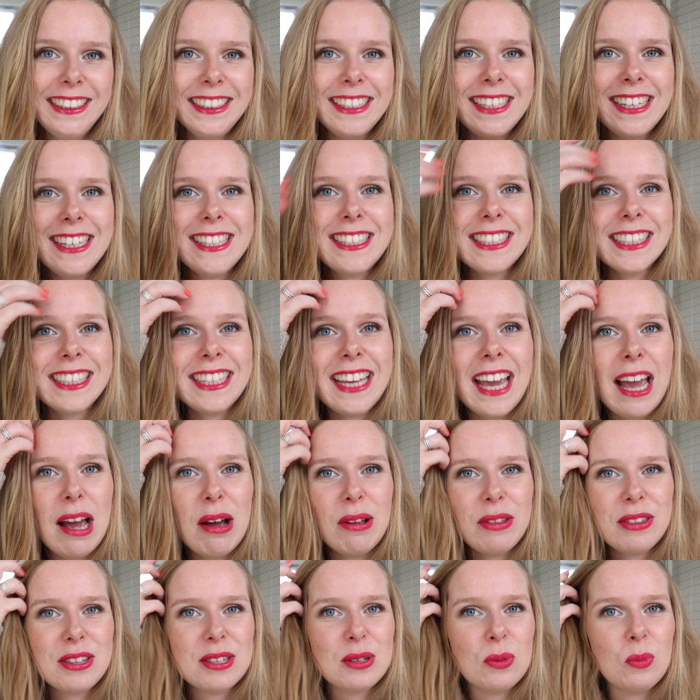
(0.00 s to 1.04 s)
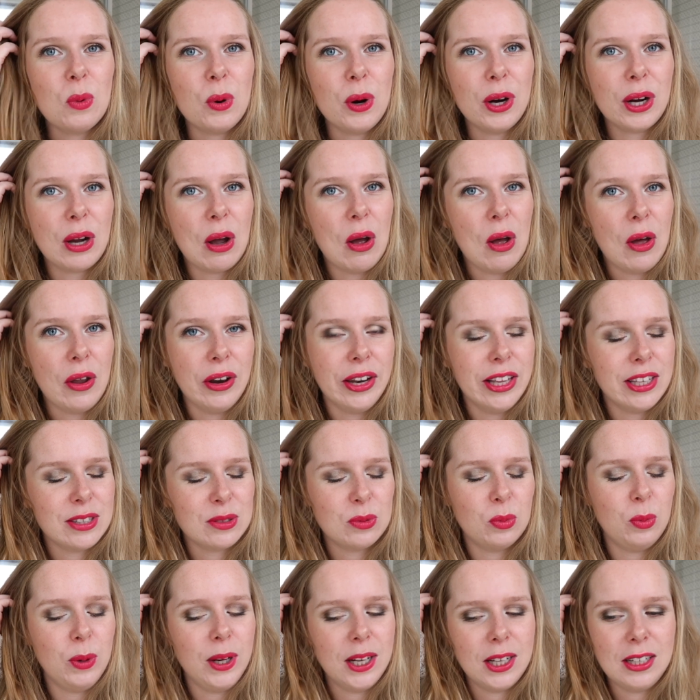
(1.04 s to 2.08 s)
need to get to work on
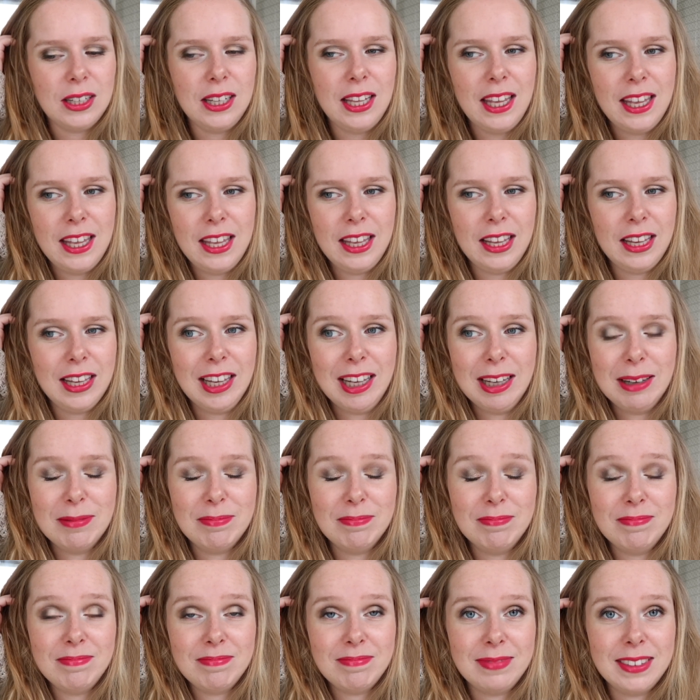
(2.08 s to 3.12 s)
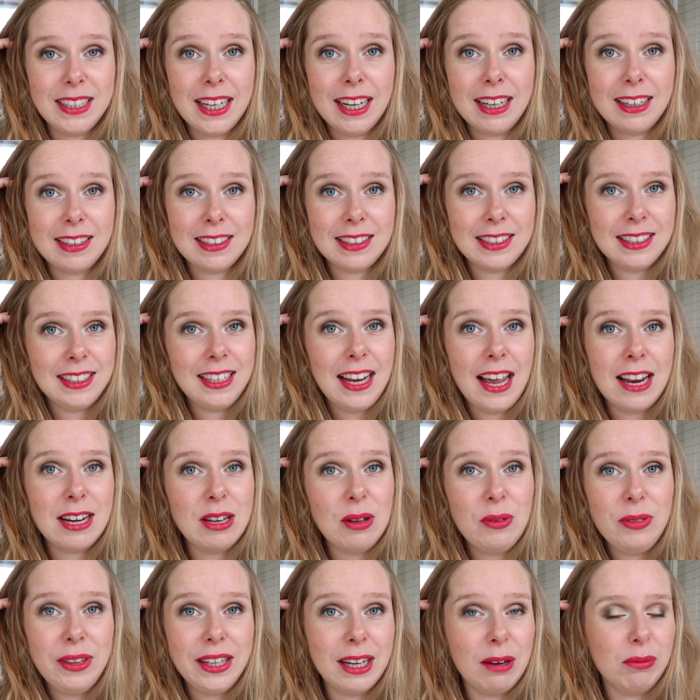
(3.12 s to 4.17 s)
as well. Um, yeah, I
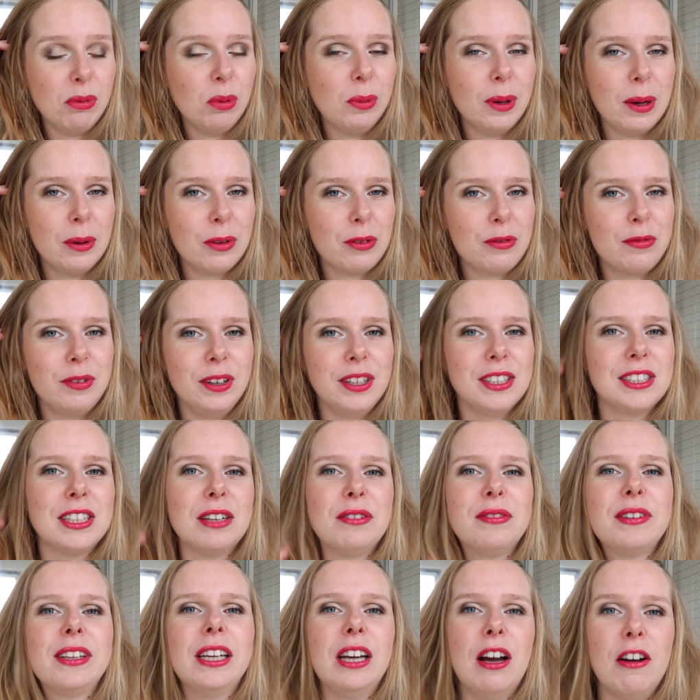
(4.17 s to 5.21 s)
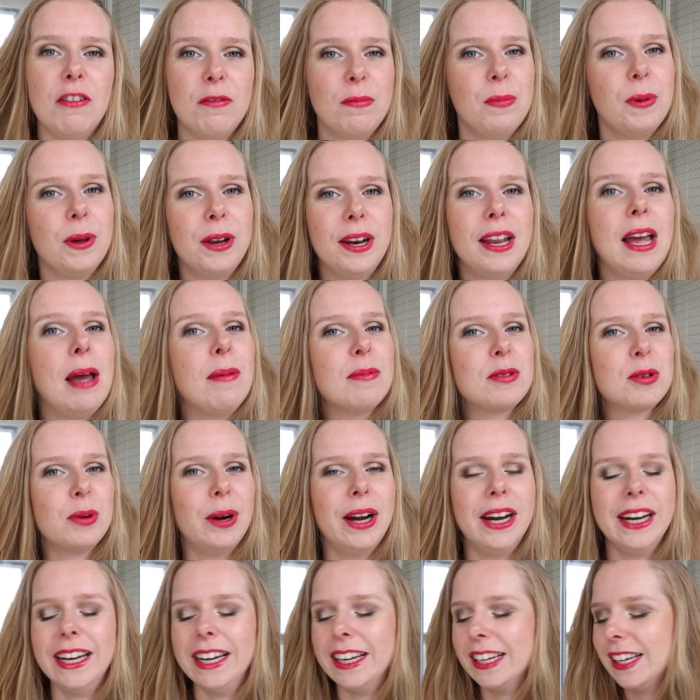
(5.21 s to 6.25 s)
don't think I will be able to finish everything off, but I'm
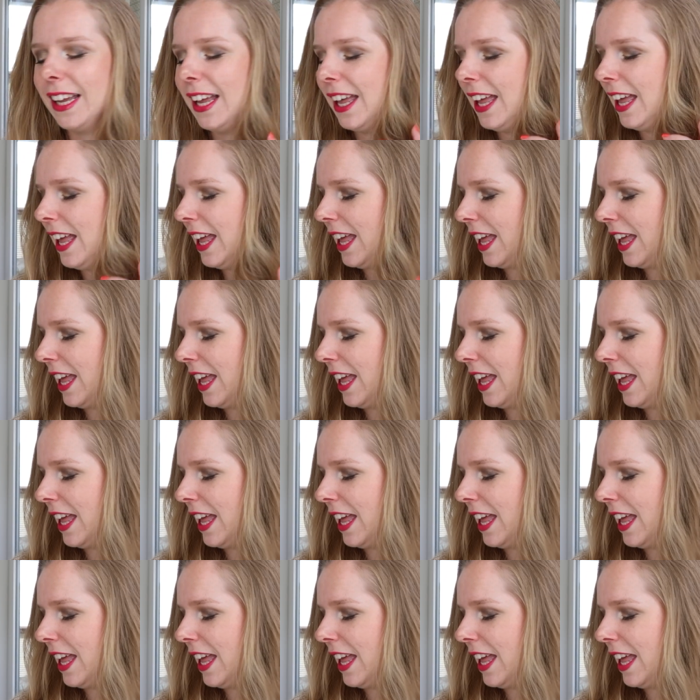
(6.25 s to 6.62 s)
trying.